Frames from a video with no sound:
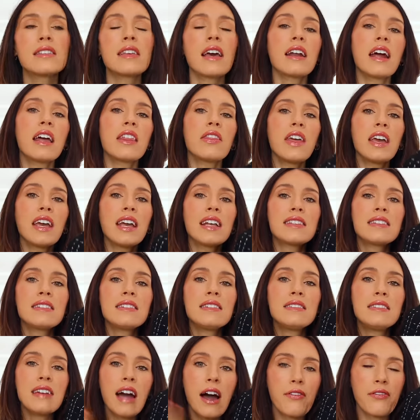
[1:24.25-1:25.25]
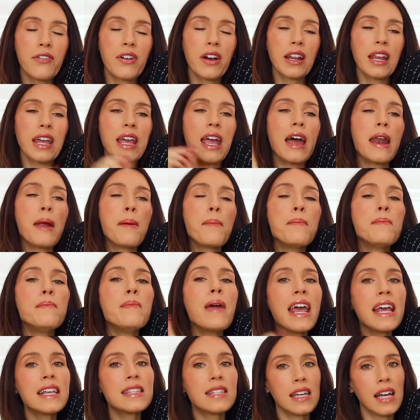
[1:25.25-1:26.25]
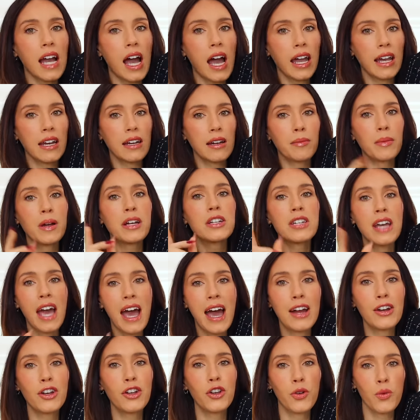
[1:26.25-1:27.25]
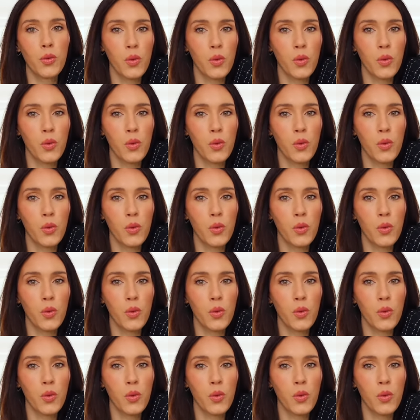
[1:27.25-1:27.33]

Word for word: and I think it's definitely an amazing item to add to your